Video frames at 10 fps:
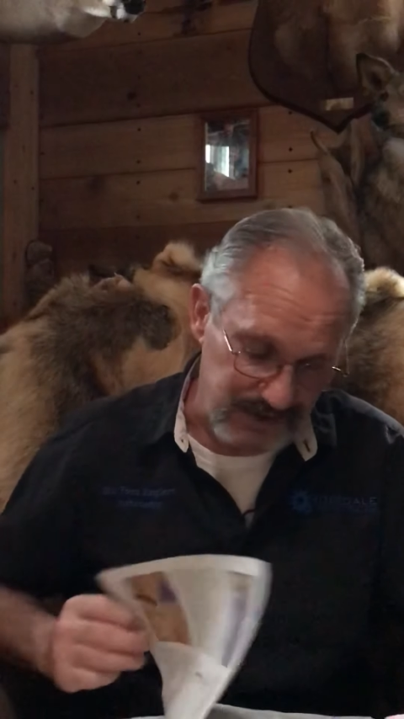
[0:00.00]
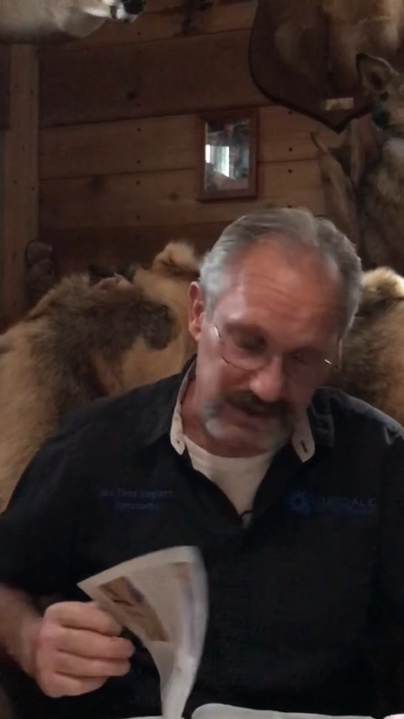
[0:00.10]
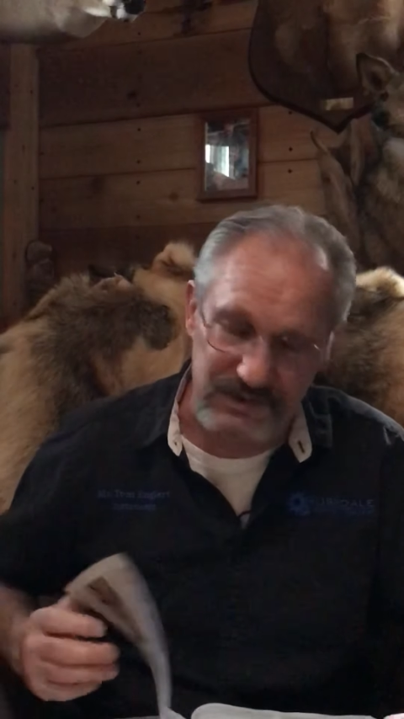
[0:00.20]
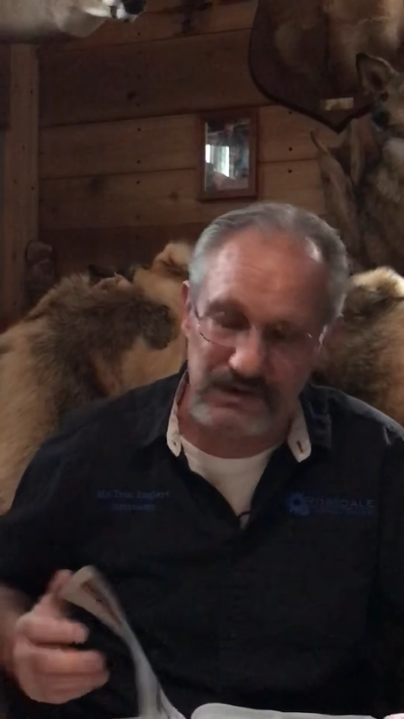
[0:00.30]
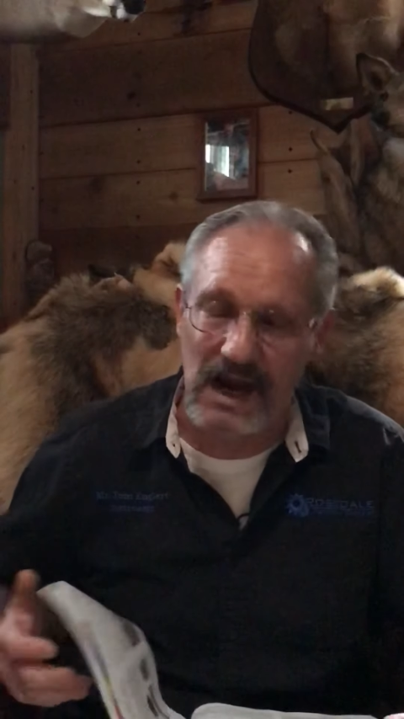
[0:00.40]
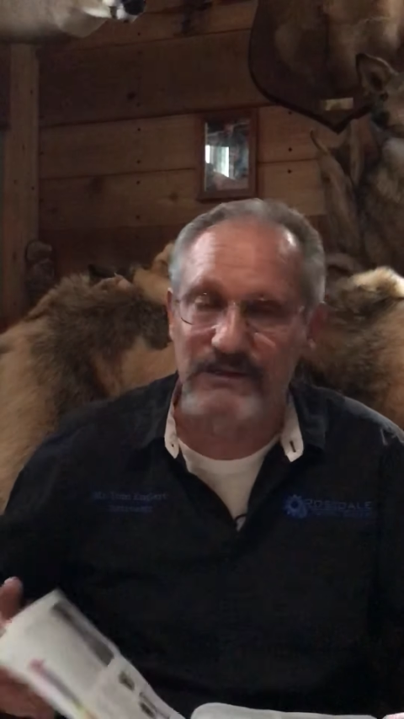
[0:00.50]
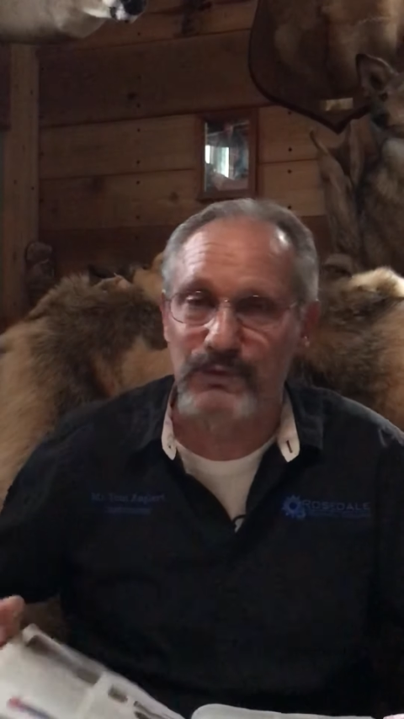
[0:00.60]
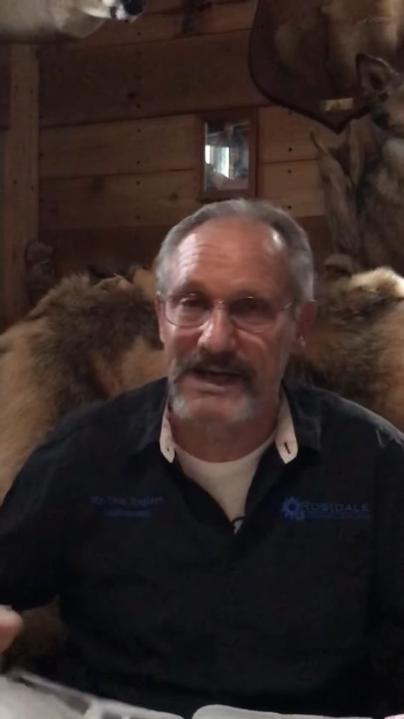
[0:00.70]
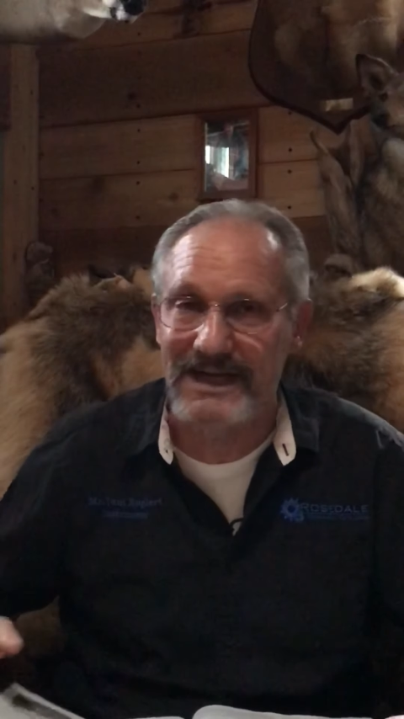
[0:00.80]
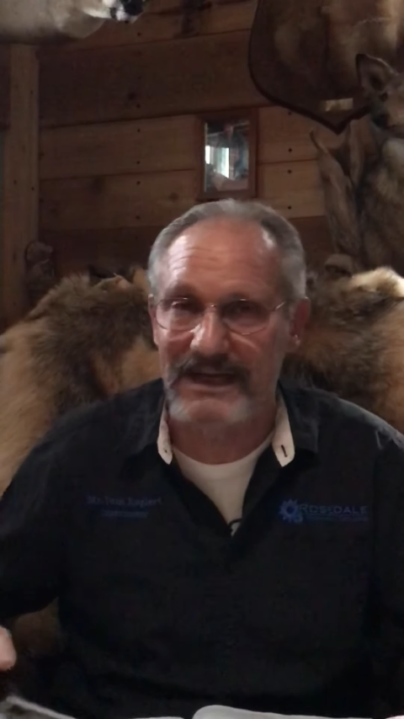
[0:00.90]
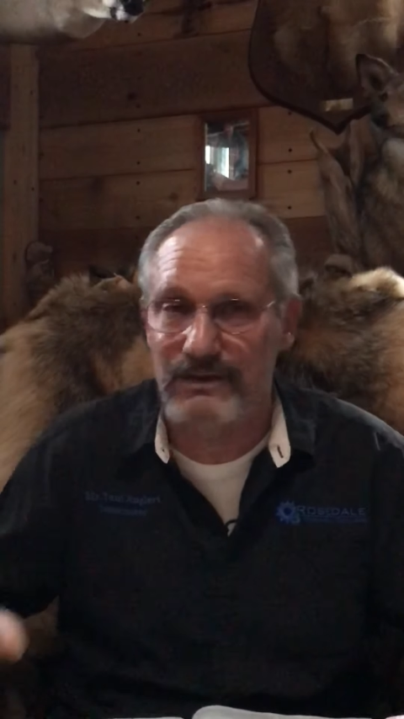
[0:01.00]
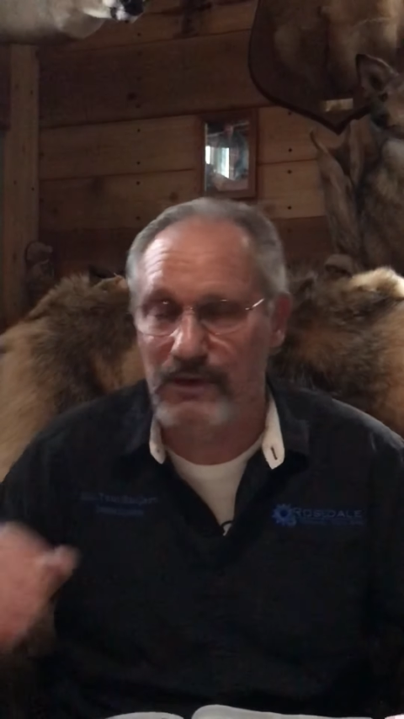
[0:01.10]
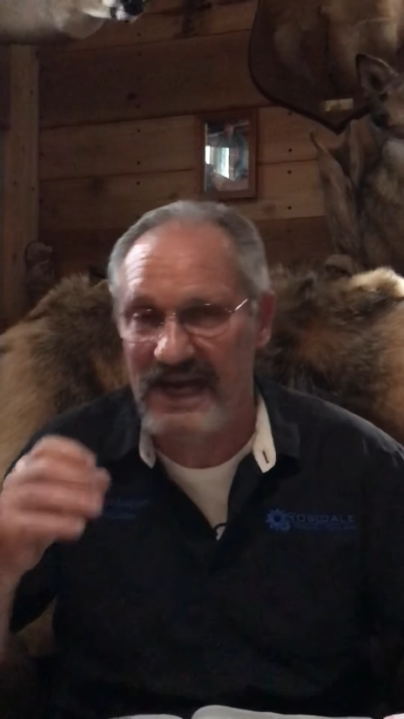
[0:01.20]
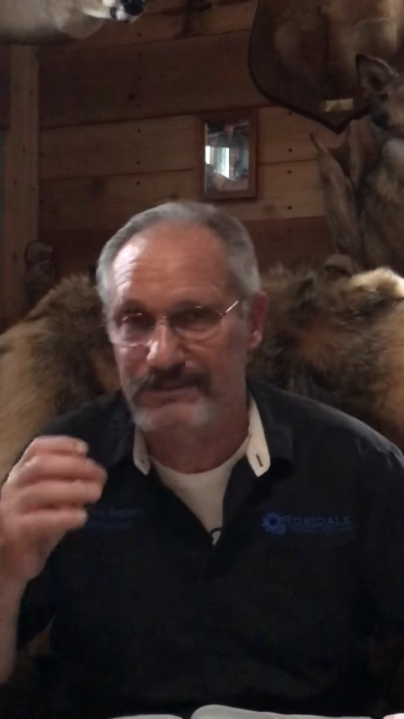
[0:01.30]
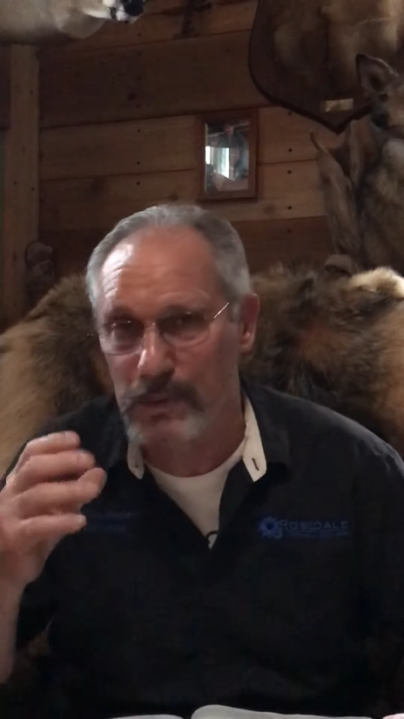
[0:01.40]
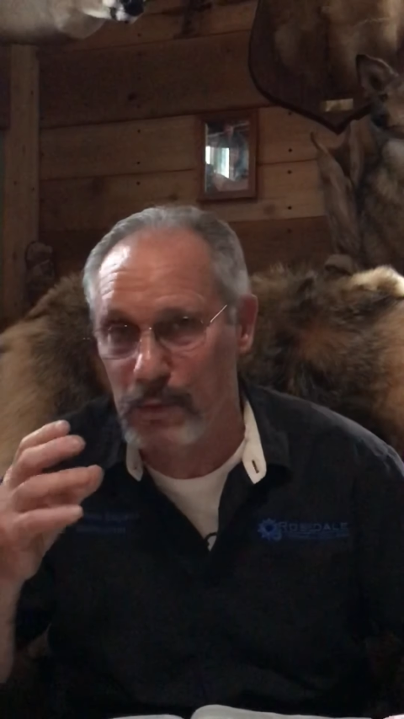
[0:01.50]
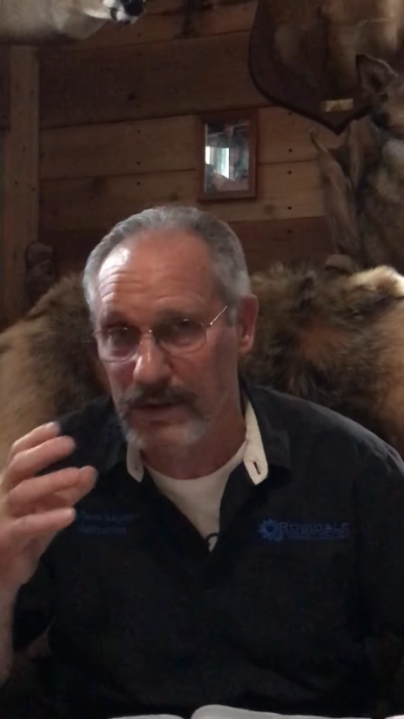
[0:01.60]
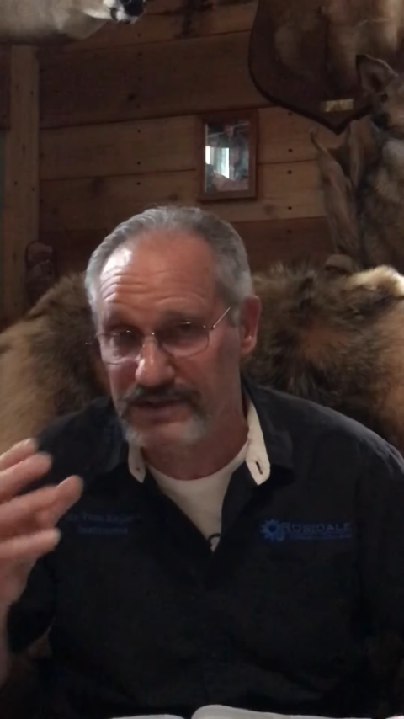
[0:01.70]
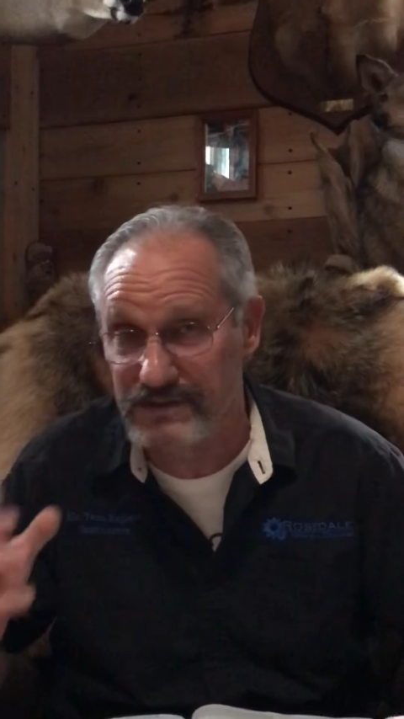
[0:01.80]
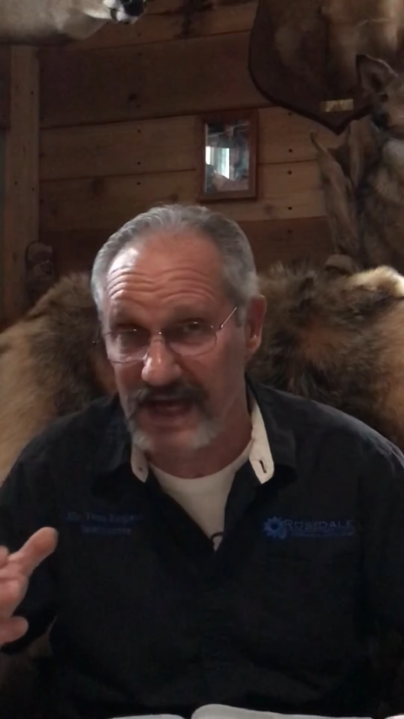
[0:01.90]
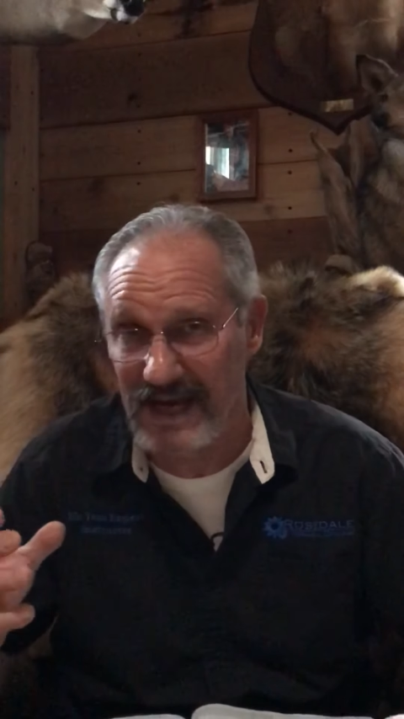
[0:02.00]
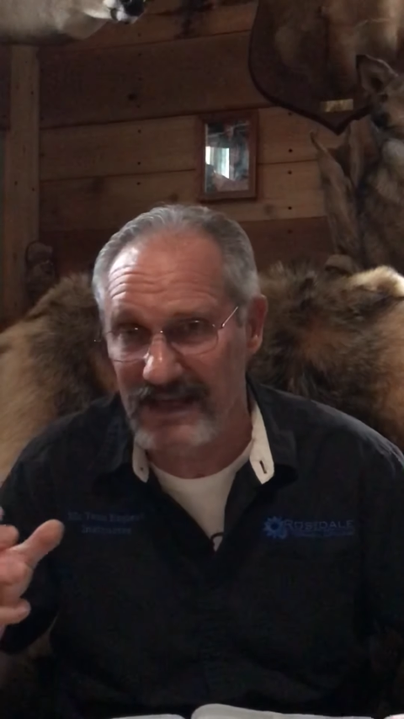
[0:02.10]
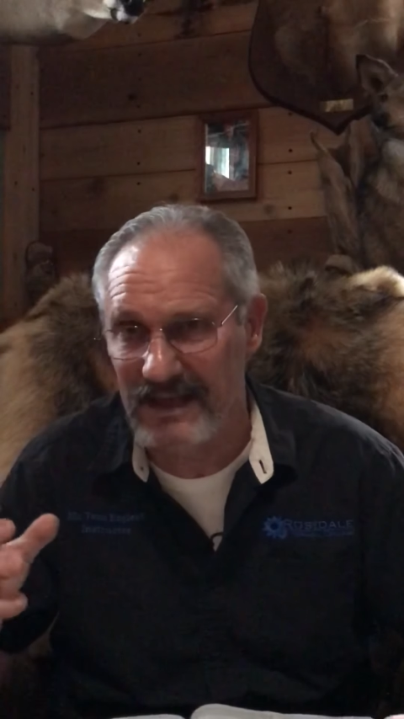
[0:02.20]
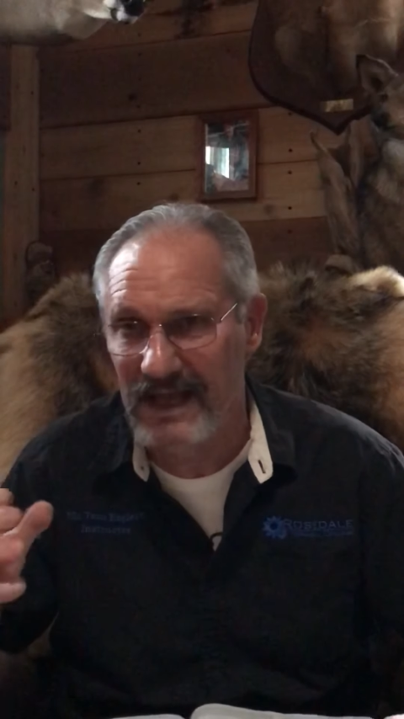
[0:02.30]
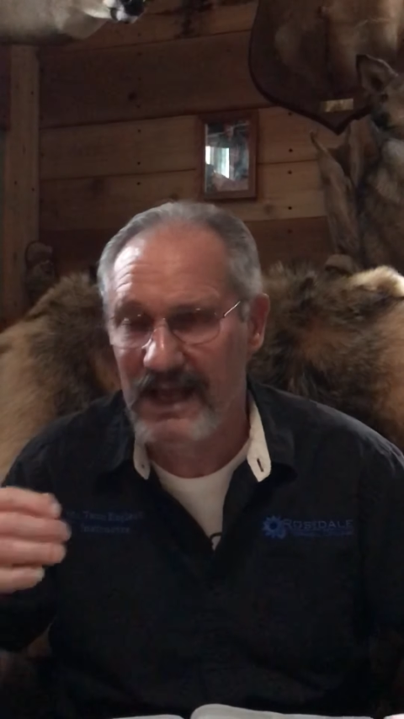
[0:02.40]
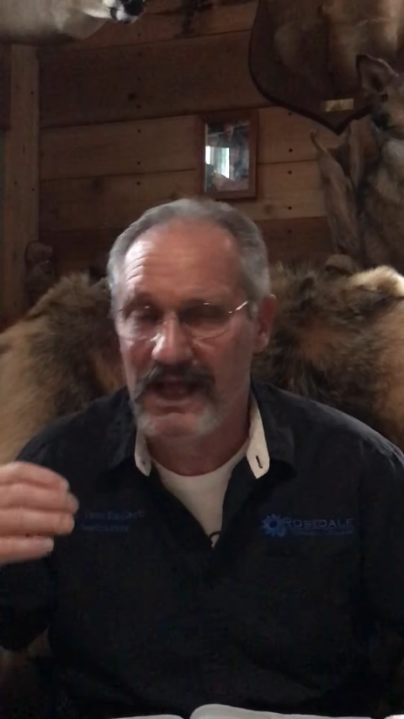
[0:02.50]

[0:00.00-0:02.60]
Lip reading: Just try and read it, grasp it what you can,